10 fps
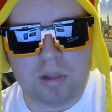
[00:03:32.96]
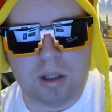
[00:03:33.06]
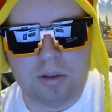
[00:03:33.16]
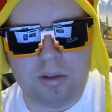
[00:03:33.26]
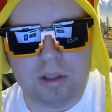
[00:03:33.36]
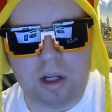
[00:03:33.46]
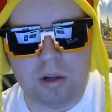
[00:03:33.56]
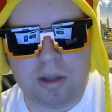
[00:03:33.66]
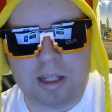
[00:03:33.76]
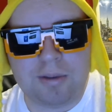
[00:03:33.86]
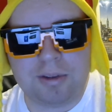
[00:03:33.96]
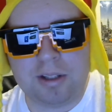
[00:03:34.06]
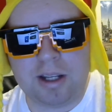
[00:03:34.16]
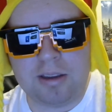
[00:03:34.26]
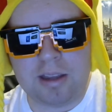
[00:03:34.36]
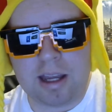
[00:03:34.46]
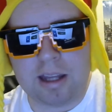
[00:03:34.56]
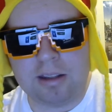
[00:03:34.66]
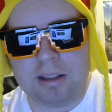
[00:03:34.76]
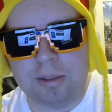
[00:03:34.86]
so they never said
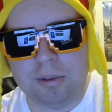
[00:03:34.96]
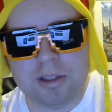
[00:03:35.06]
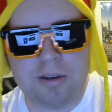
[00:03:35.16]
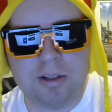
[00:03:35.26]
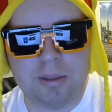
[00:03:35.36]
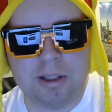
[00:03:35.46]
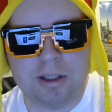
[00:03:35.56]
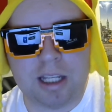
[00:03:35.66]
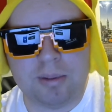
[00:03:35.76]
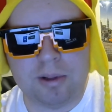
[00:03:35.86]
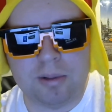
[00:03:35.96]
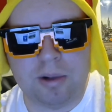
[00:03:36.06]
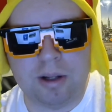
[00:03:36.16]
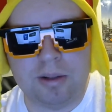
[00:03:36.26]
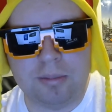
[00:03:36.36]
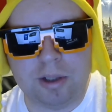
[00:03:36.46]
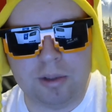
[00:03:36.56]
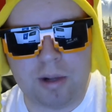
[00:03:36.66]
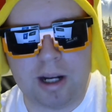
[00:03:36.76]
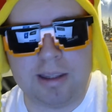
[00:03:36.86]
that it was never going to be on the Xbox One, which is
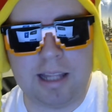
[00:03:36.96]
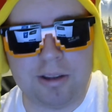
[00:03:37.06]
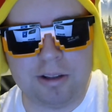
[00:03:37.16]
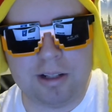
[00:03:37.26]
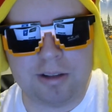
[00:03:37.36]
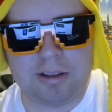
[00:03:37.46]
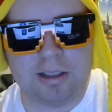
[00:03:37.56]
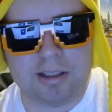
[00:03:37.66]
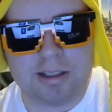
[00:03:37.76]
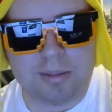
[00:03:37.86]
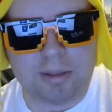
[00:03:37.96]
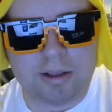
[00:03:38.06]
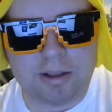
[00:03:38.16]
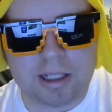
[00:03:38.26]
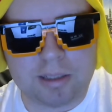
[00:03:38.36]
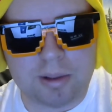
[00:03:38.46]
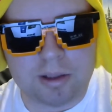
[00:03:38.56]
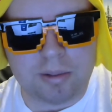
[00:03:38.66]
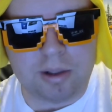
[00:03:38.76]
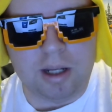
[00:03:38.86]
why now they're announcing that it's going to be on the Xbox
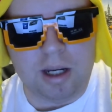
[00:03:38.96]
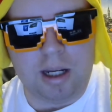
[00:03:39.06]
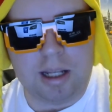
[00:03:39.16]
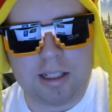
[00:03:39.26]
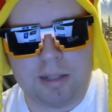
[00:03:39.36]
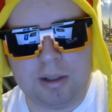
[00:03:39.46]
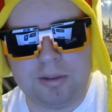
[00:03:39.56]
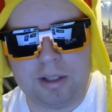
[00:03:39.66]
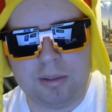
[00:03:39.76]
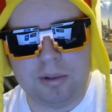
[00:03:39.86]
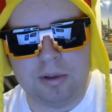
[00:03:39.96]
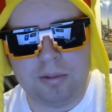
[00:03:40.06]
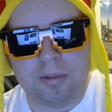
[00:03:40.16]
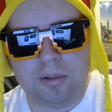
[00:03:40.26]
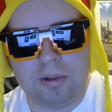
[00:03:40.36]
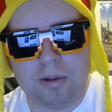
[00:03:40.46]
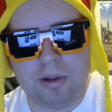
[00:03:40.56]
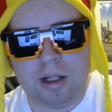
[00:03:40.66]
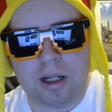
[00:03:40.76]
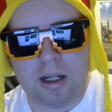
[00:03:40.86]
One. It's going to be available
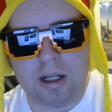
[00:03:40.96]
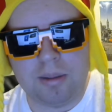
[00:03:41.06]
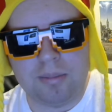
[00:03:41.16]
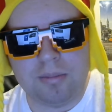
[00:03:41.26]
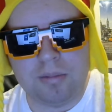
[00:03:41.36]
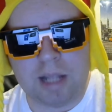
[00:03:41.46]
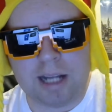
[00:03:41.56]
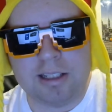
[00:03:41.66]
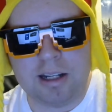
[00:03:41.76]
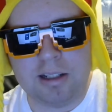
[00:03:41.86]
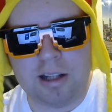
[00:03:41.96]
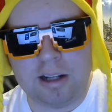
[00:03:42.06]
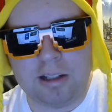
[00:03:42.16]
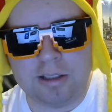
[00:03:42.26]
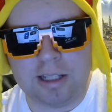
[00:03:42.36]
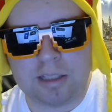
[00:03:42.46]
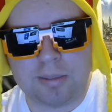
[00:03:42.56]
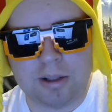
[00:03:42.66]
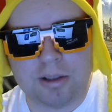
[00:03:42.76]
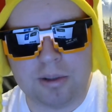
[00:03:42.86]
for $19.99 on the
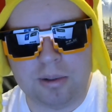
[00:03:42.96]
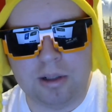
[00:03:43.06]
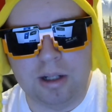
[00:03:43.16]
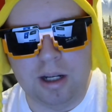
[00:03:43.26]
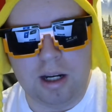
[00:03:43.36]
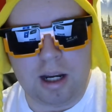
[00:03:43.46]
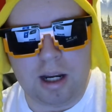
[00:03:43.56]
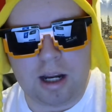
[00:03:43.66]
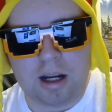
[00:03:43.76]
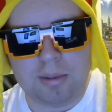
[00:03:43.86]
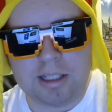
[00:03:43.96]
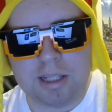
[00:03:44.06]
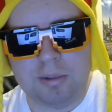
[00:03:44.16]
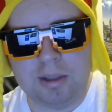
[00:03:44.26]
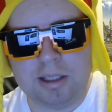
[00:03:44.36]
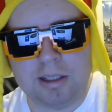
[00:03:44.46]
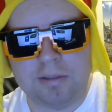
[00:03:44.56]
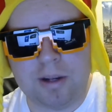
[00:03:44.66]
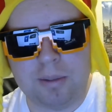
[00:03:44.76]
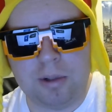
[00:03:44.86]
Xbox Store. It's going to be releasing
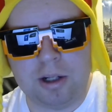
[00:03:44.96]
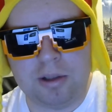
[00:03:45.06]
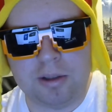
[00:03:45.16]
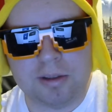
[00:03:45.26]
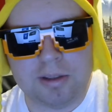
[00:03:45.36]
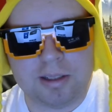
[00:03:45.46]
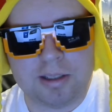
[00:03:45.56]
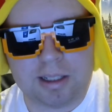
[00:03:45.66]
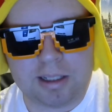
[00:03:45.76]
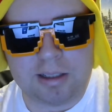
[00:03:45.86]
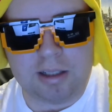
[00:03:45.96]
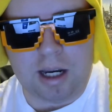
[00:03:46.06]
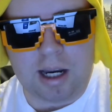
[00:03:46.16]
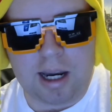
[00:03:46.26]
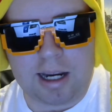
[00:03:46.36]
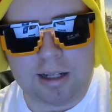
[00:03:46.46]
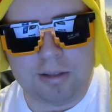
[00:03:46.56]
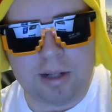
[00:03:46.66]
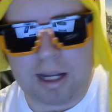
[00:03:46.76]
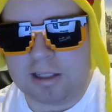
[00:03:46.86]
February 2016.
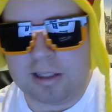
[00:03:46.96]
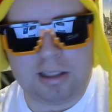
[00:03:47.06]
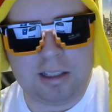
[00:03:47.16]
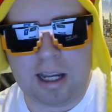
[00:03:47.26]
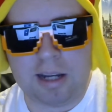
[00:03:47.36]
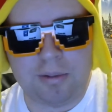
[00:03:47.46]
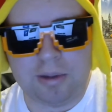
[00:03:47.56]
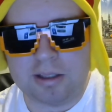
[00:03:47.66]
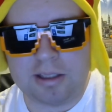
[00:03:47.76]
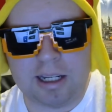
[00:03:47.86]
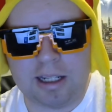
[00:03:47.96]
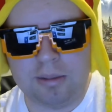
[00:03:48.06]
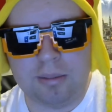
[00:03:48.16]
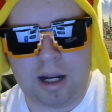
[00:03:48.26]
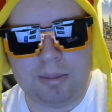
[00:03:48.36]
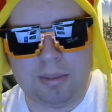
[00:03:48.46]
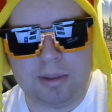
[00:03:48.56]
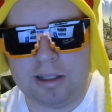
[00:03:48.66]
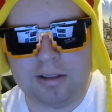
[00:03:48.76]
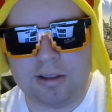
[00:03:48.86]
And $19.99 for this game, I mean,
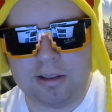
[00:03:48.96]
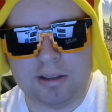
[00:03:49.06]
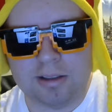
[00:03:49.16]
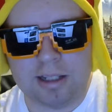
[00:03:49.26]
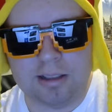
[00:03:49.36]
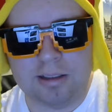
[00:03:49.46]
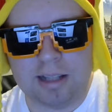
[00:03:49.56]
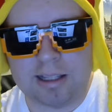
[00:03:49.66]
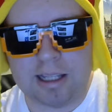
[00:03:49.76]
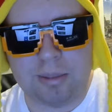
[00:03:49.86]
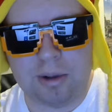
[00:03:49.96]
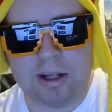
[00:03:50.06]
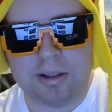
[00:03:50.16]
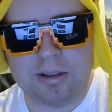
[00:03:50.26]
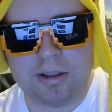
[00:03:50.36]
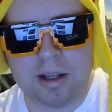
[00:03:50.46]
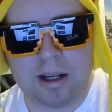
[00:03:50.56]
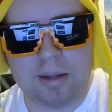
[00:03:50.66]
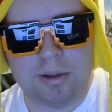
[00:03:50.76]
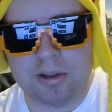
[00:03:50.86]
it is just insane at that price.
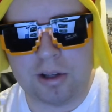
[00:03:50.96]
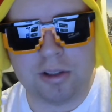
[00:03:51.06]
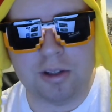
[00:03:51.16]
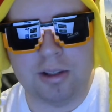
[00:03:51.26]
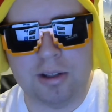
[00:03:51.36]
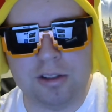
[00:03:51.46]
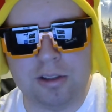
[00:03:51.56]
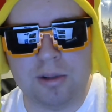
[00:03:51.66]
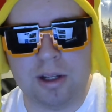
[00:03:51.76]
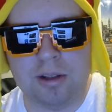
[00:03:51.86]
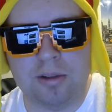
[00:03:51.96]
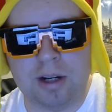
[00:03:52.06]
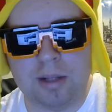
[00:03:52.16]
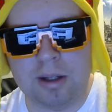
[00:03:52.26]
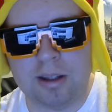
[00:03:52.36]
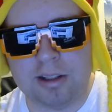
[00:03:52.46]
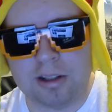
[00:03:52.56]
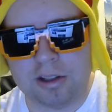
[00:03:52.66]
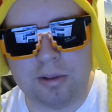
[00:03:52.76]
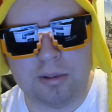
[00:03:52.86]
And there's also a teaser trailer for anybody that
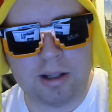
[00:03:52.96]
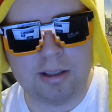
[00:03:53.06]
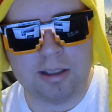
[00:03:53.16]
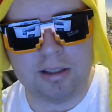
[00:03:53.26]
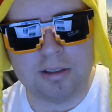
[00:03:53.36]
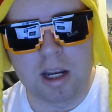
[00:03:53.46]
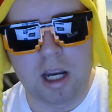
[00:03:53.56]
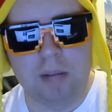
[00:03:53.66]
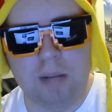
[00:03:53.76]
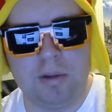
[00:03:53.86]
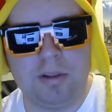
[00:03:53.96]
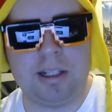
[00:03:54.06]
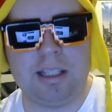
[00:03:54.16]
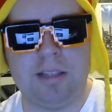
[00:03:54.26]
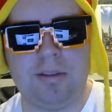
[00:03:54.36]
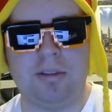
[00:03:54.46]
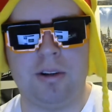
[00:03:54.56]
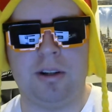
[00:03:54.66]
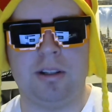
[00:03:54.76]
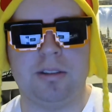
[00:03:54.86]
doesn't know what Rocket League is. Moving on to Halo 5
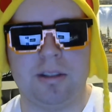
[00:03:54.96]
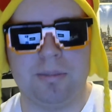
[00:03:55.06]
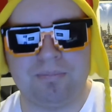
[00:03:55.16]
Guardians,